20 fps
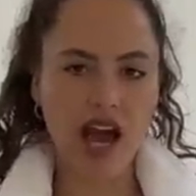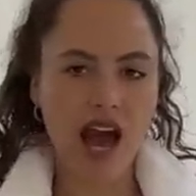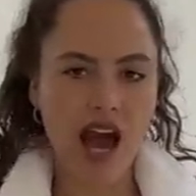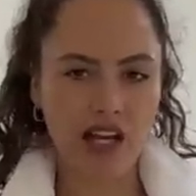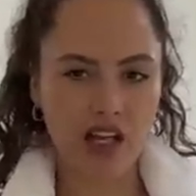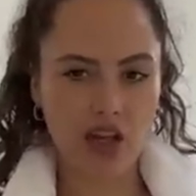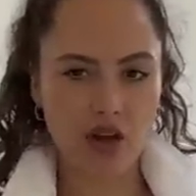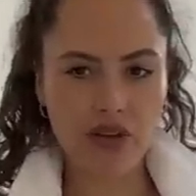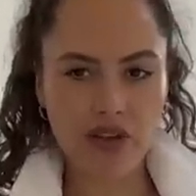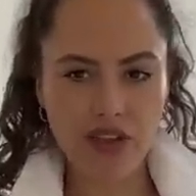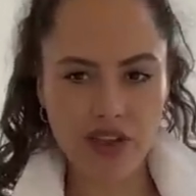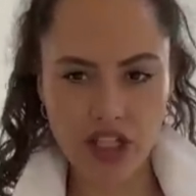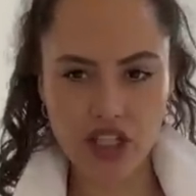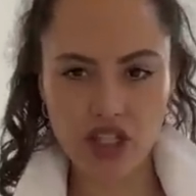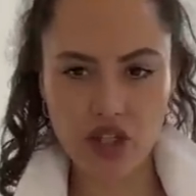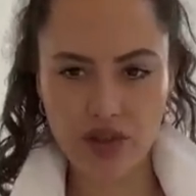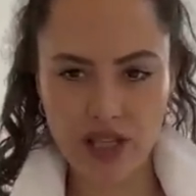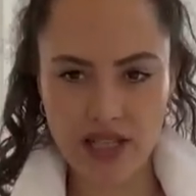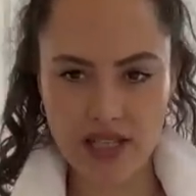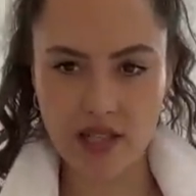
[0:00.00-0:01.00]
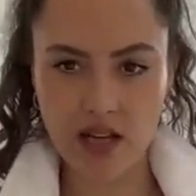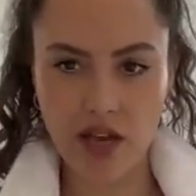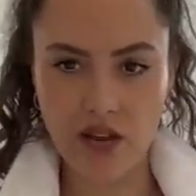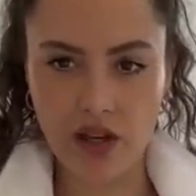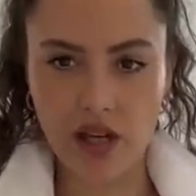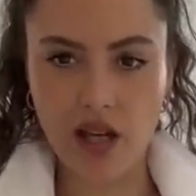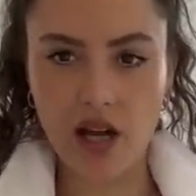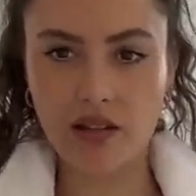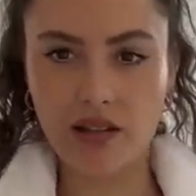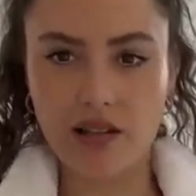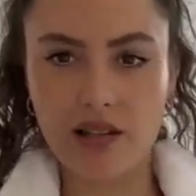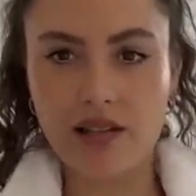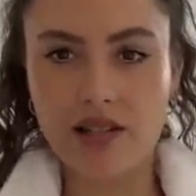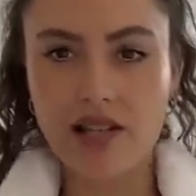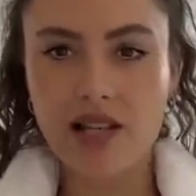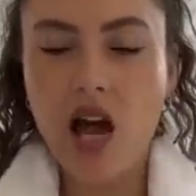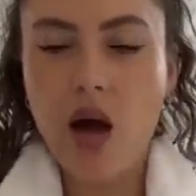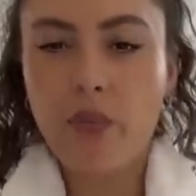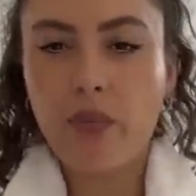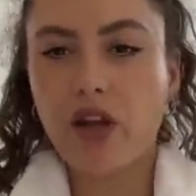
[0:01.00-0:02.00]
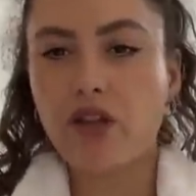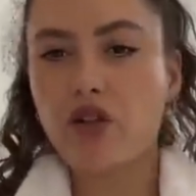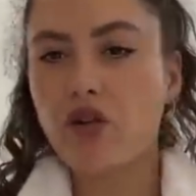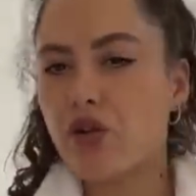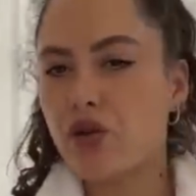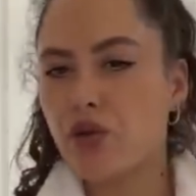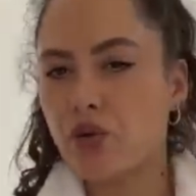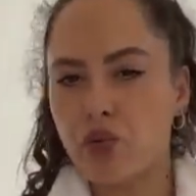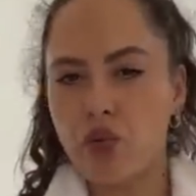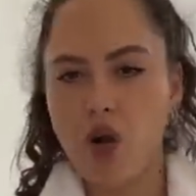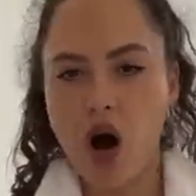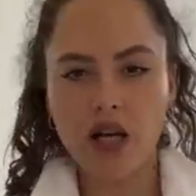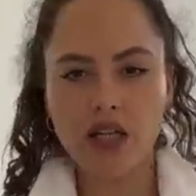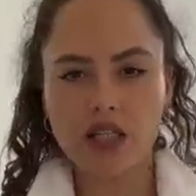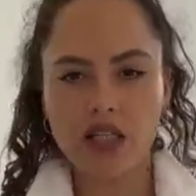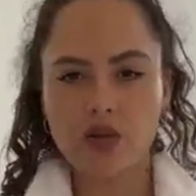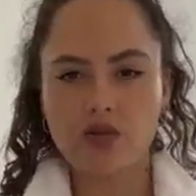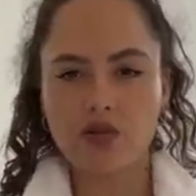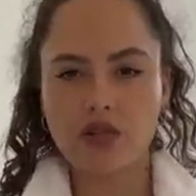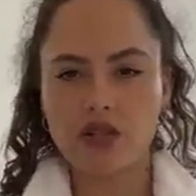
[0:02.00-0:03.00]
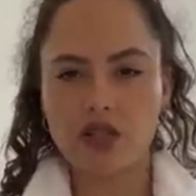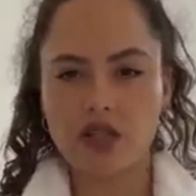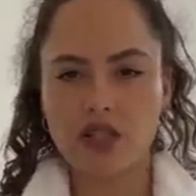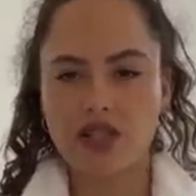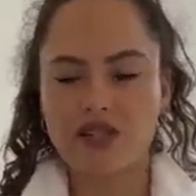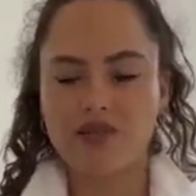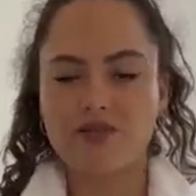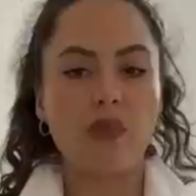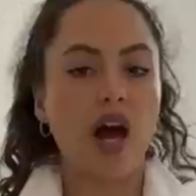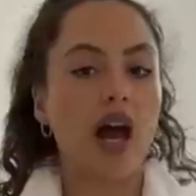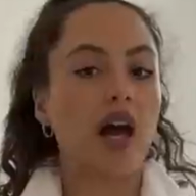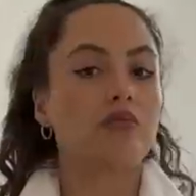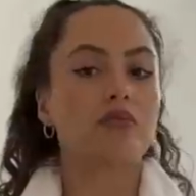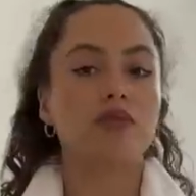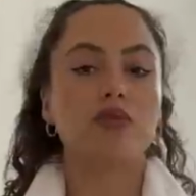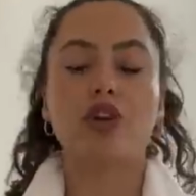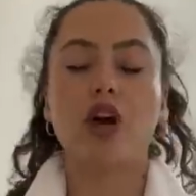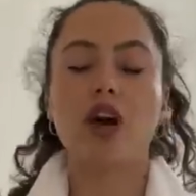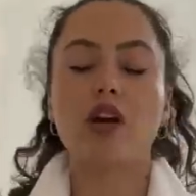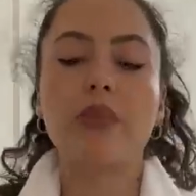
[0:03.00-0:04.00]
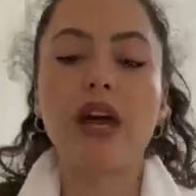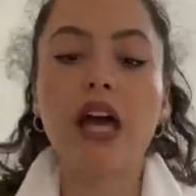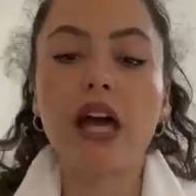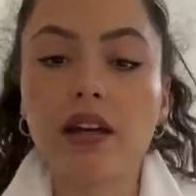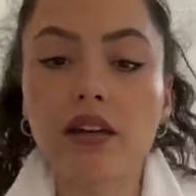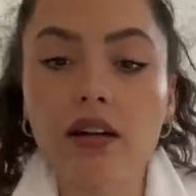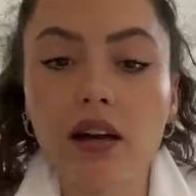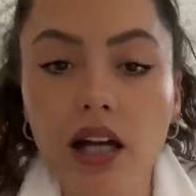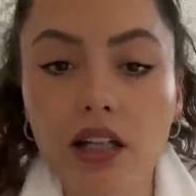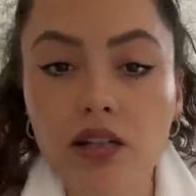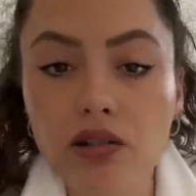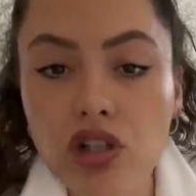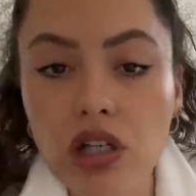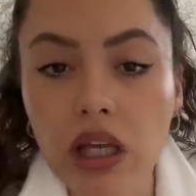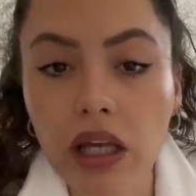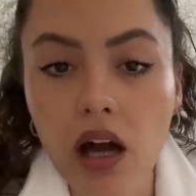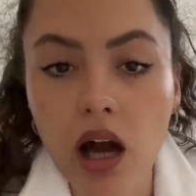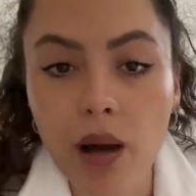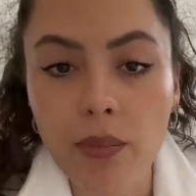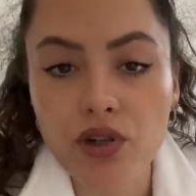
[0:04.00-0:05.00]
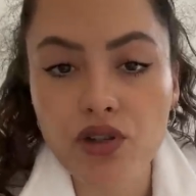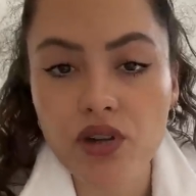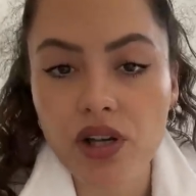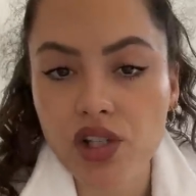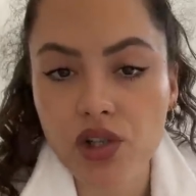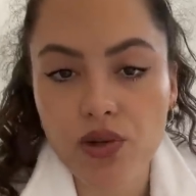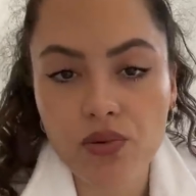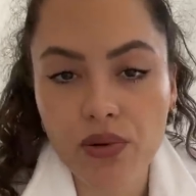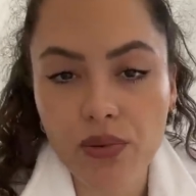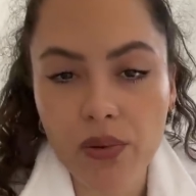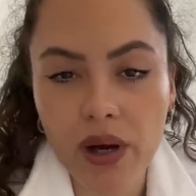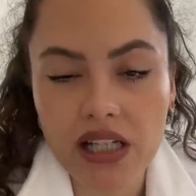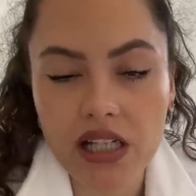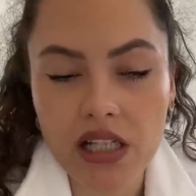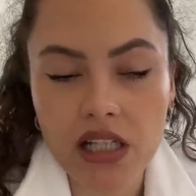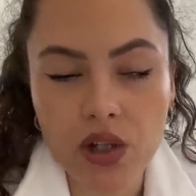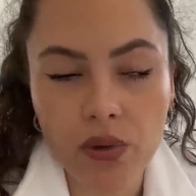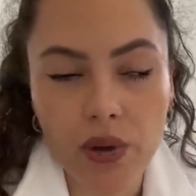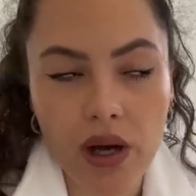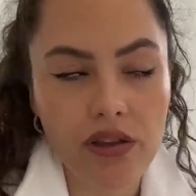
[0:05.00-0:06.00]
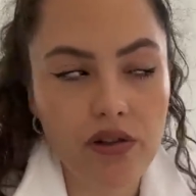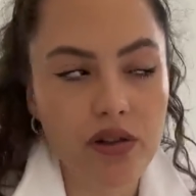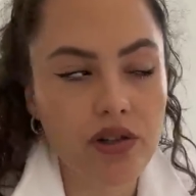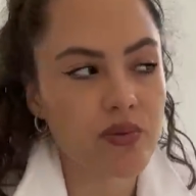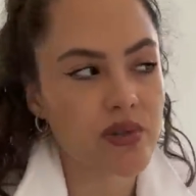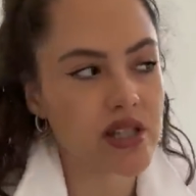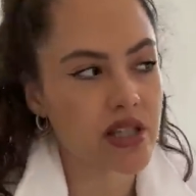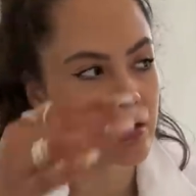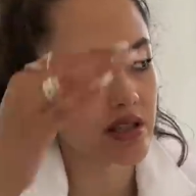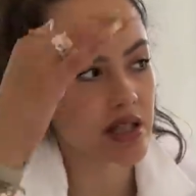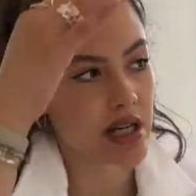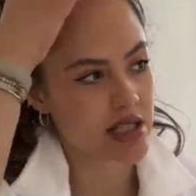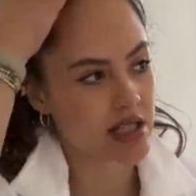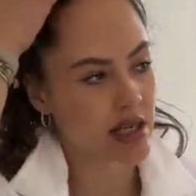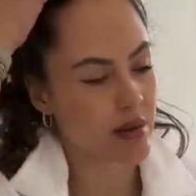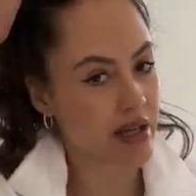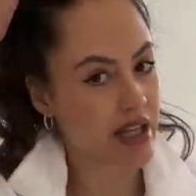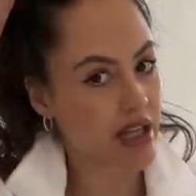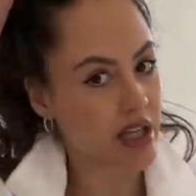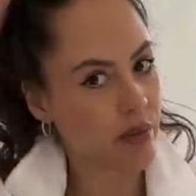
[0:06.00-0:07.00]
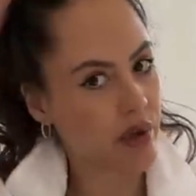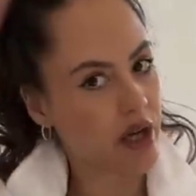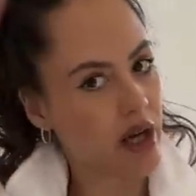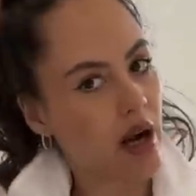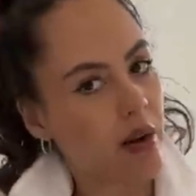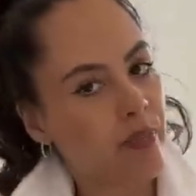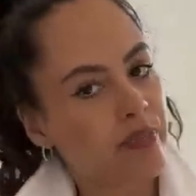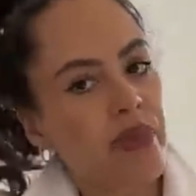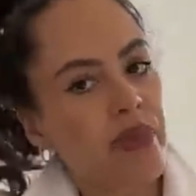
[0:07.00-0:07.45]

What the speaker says: I know that they do this in other colours, but I thought the white was just... You know me, I usually can't be trusted with white. I don't know, I thought it was a good idea, but here we are.